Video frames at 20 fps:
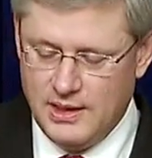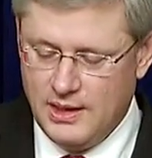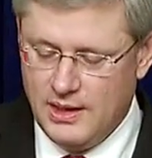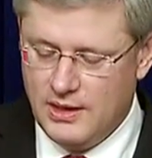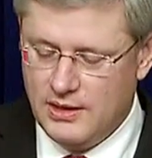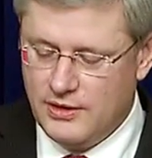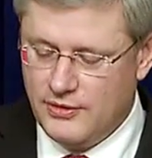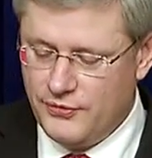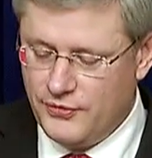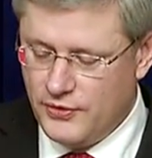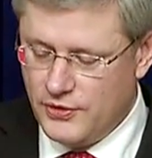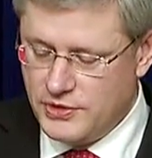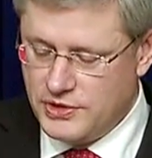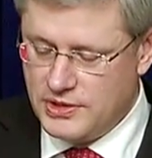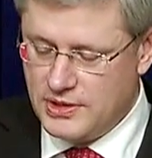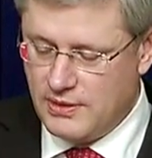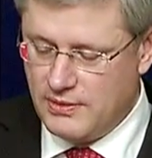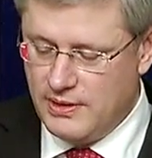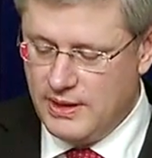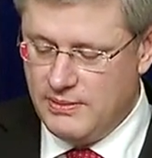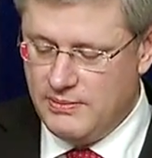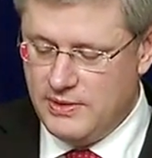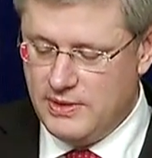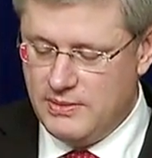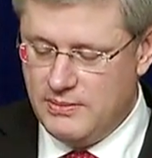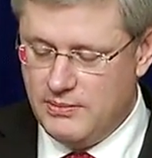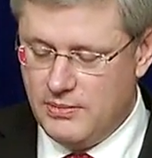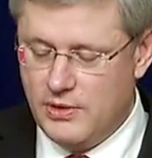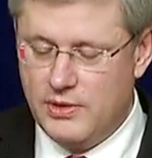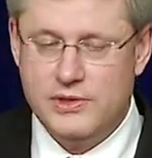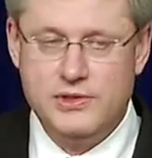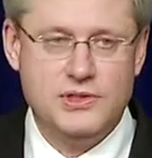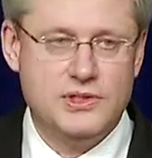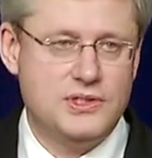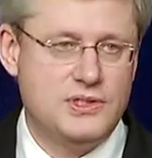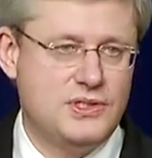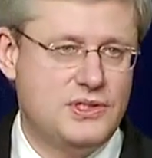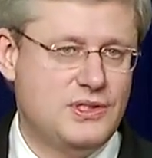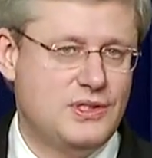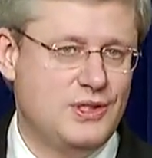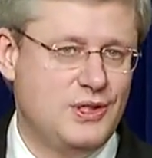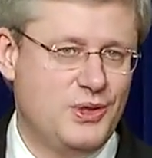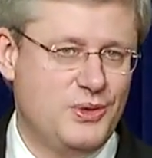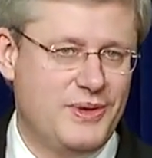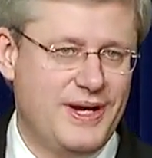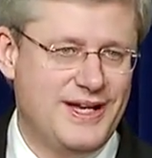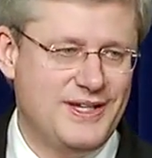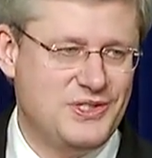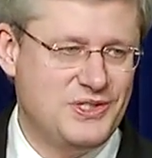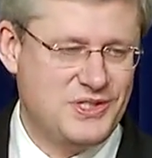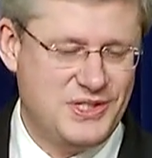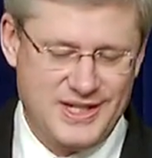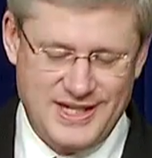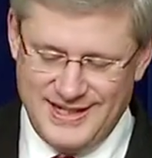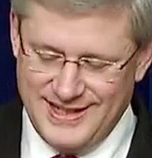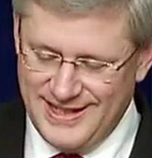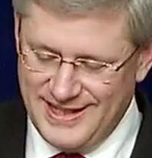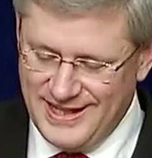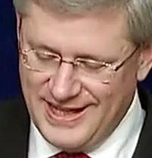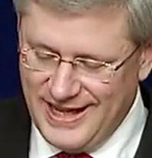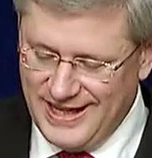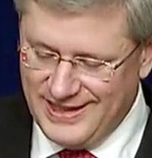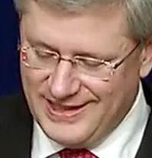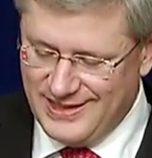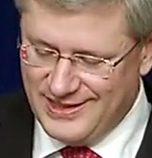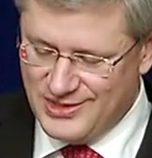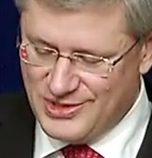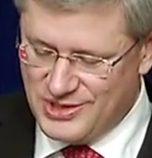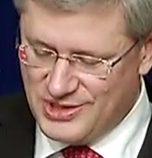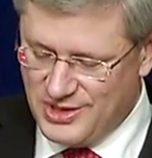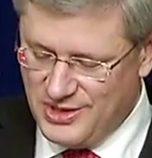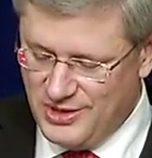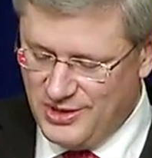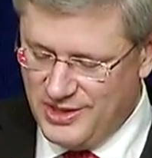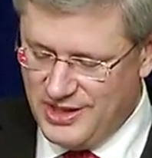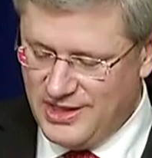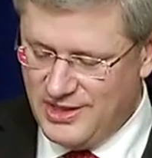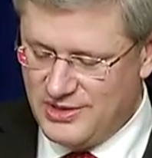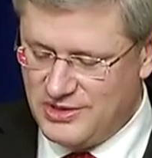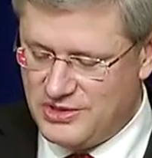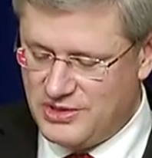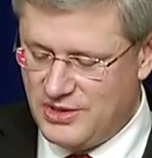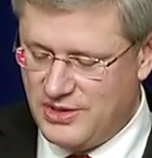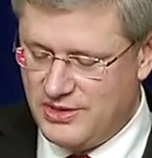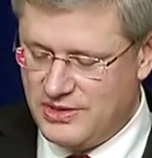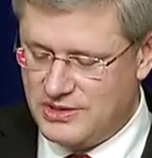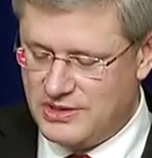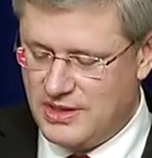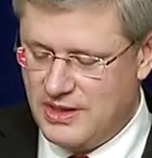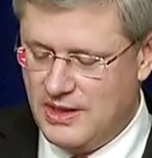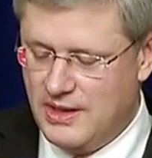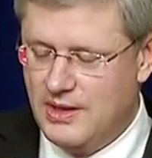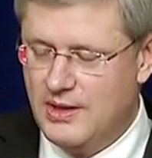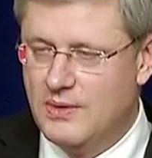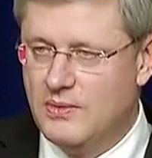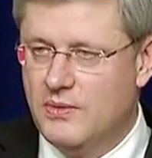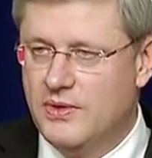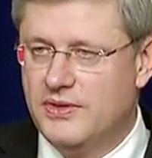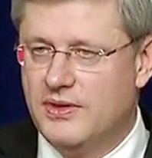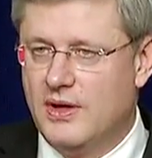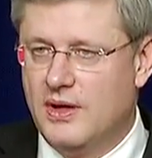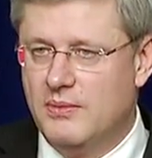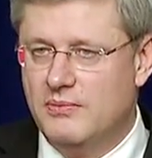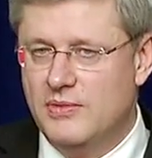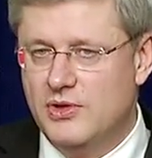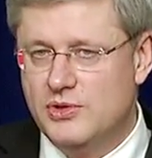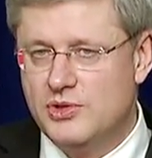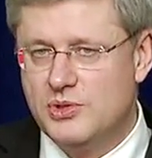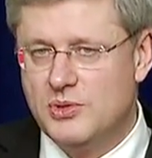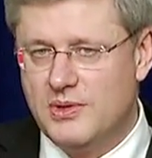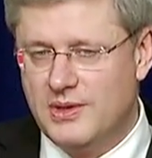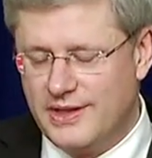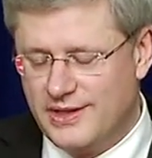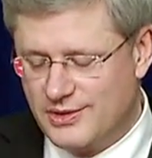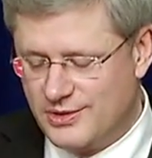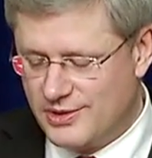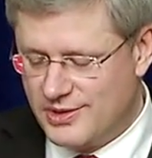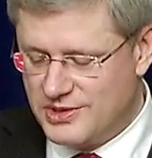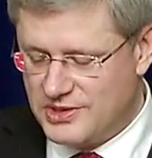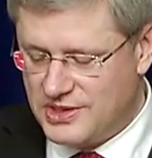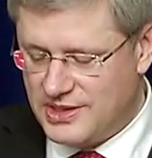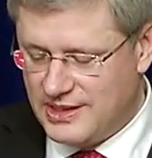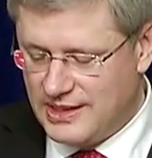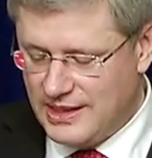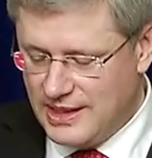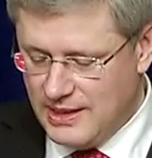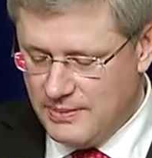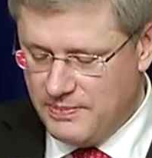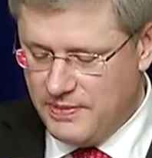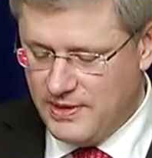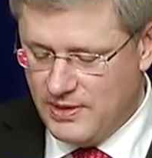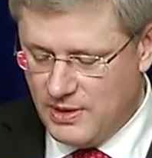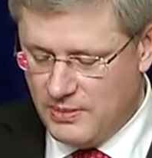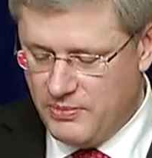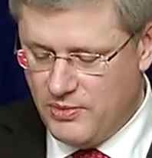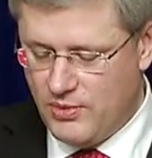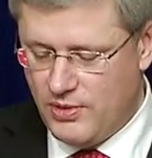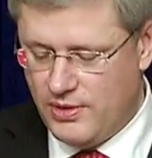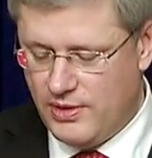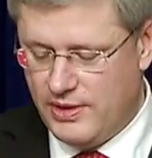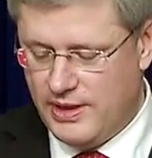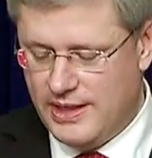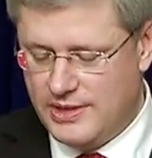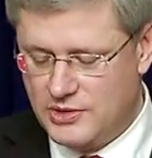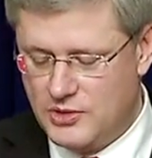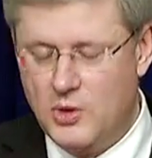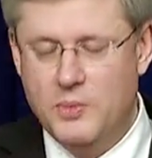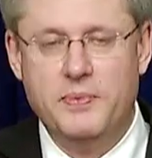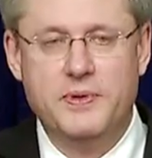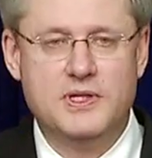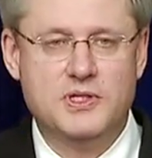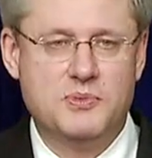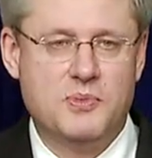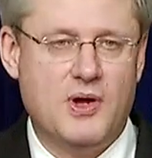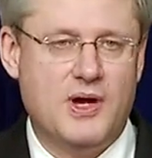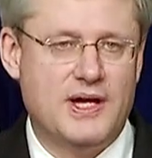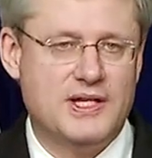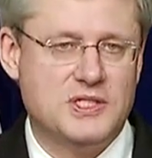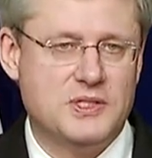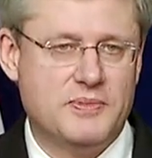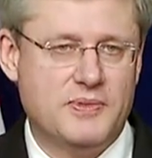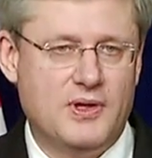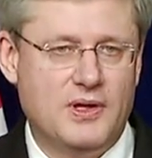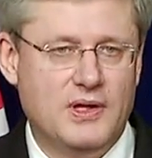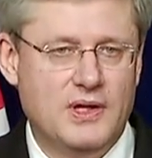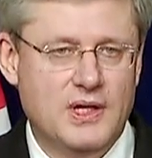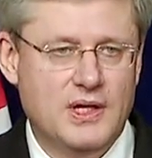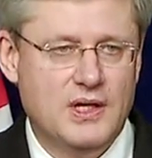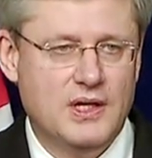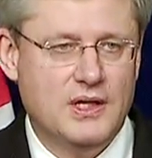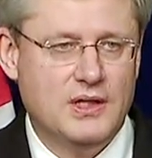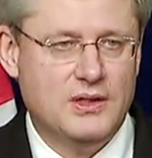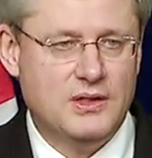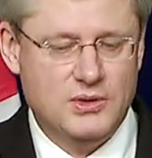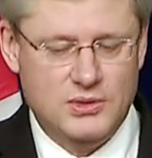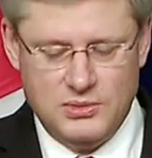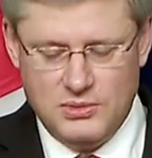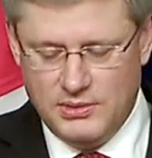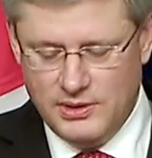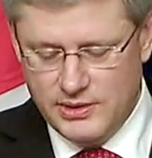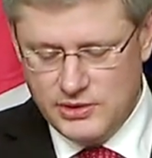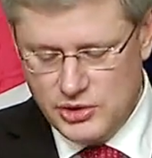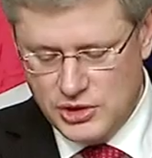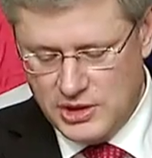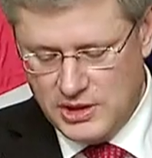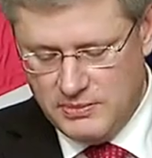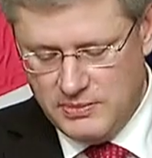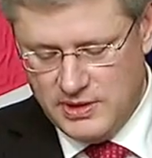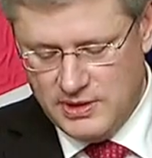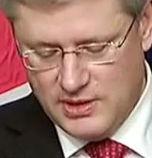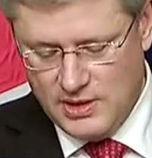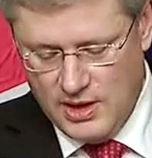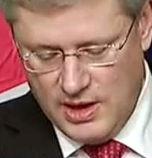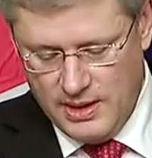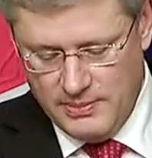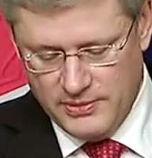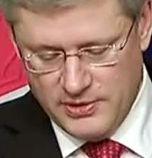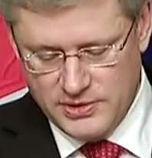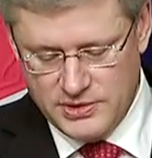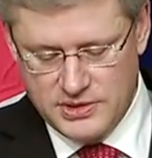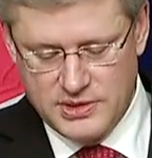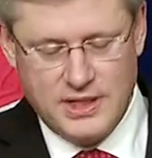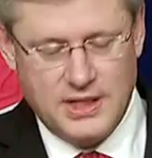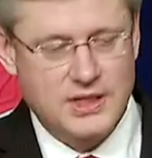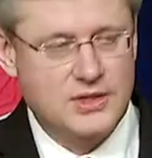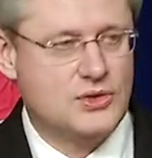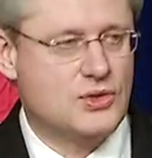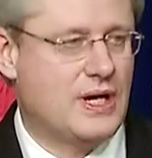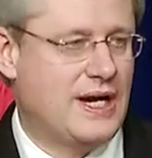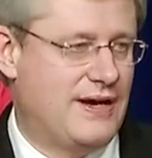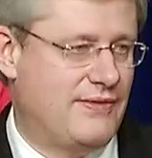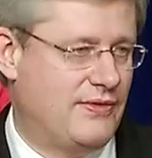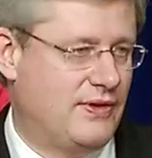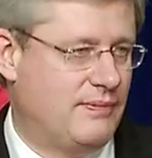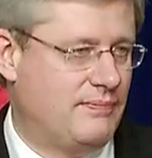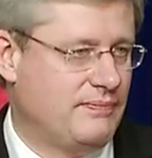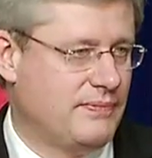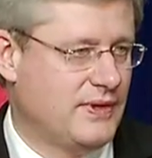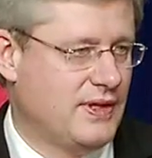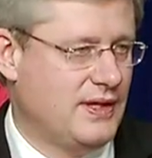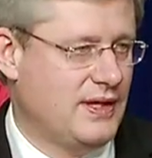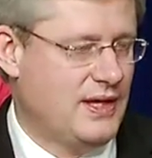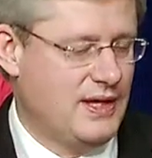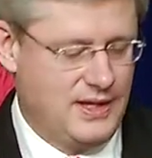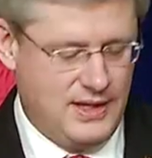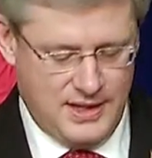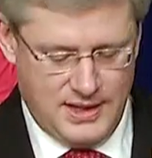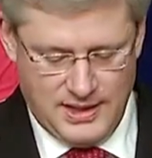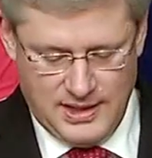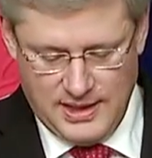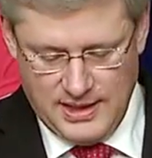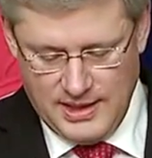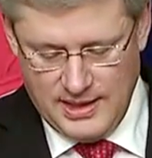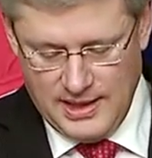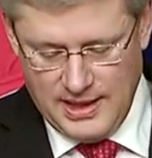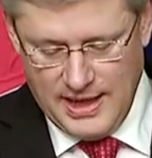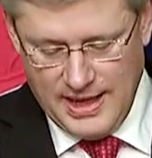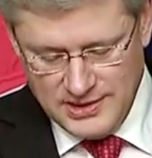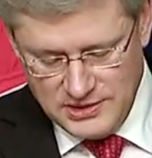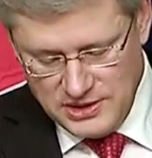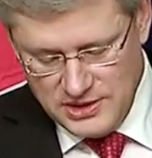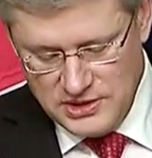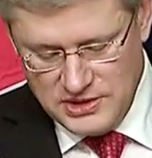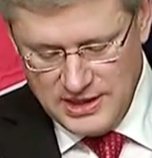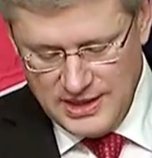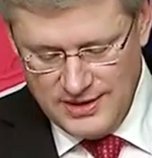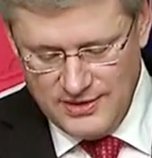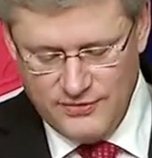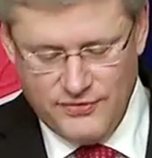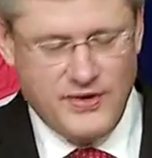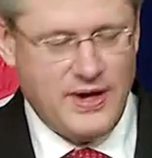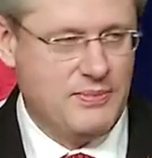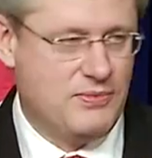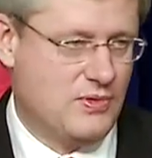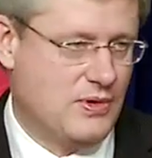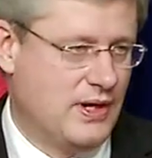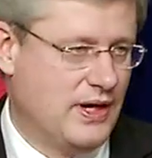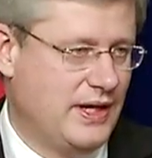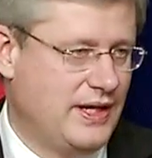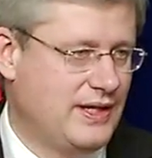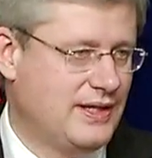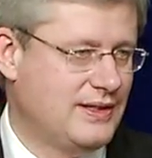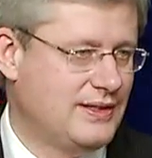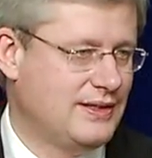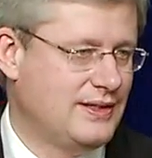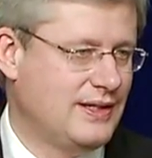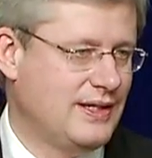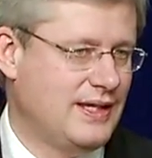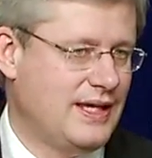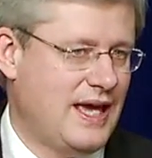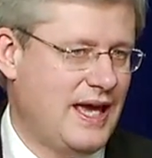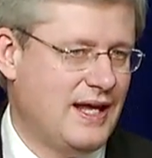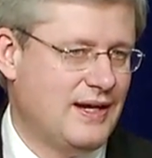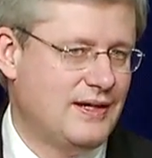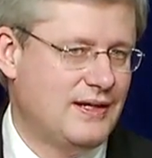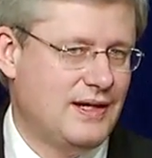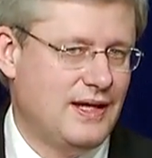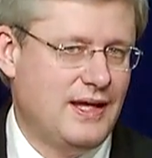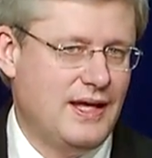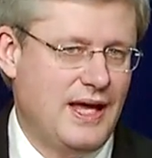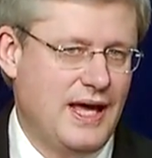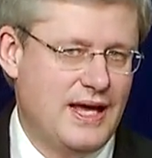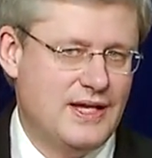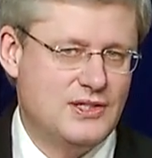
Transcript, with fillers: The first agreement merges U.S. and Canadian security concerns with our mutual interest in keeping our border as open as possible to legitimate commerce and travel. As I said in February, Canada has